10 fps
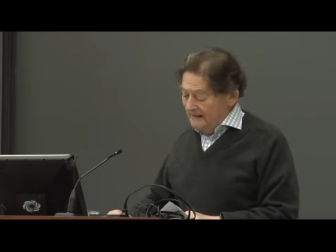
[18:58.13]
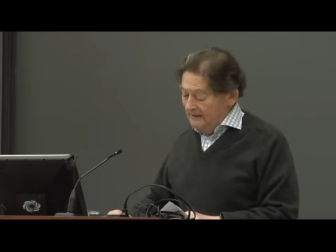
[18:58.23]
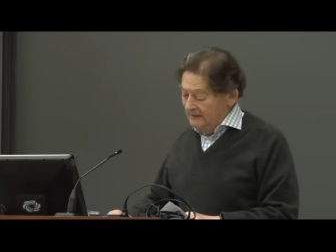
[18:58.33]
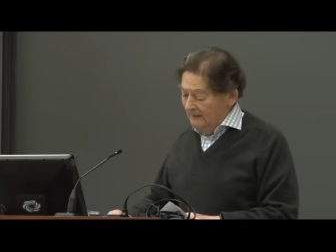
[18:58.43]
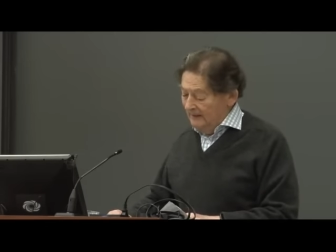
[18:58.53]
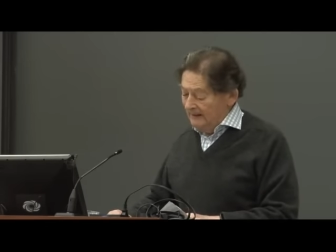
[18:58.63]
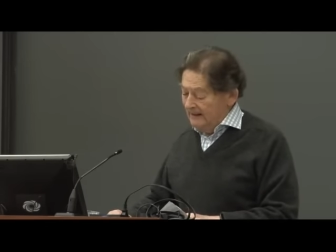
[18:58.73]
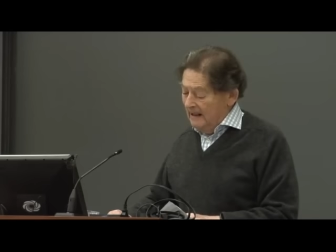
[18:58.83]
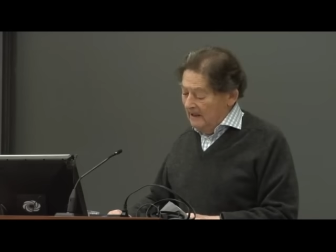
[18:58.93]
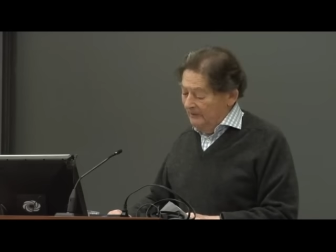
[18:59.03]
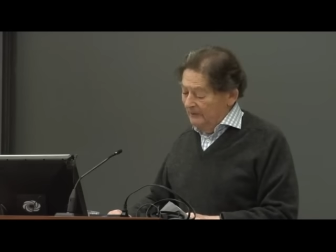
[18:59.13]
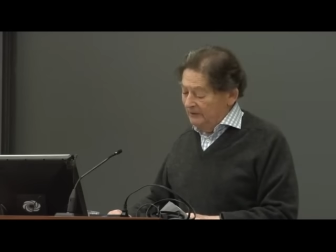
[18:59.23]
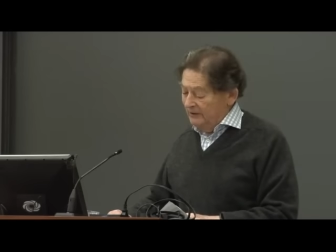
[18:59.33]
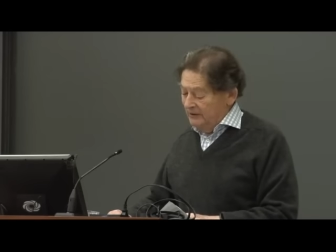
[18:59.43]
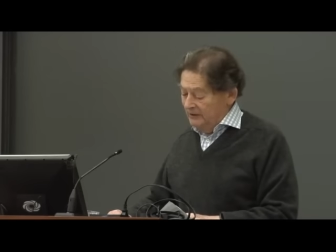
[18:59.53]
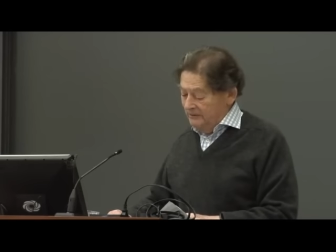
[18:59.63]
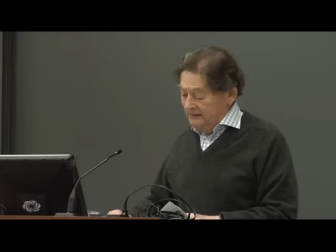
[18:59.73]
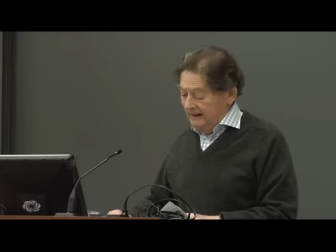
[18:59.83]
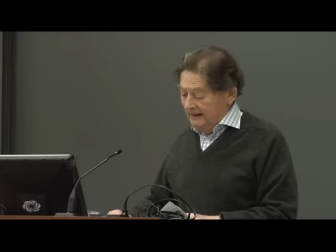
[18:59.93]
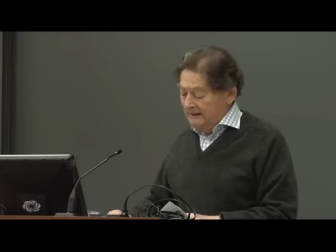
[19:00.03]
economically harmful to the
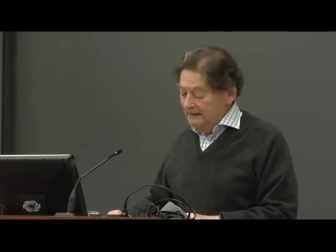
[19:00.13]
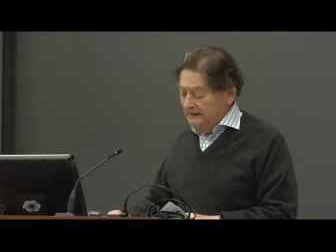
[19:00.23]
UK,